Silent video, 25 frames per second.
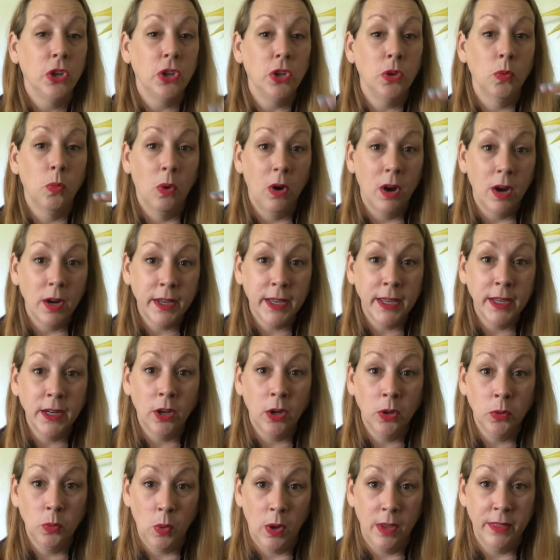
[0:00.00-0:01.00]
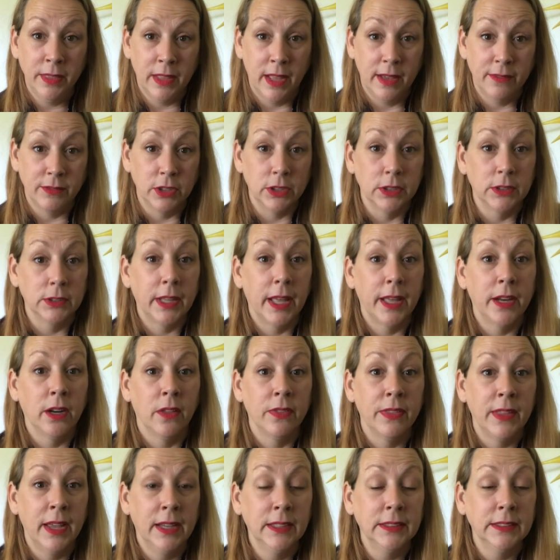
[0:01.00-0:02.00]
You walk in on one level, and
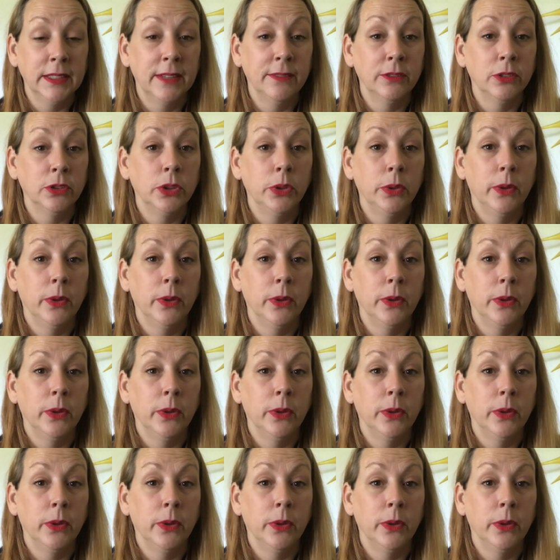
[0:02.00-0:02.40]
on that level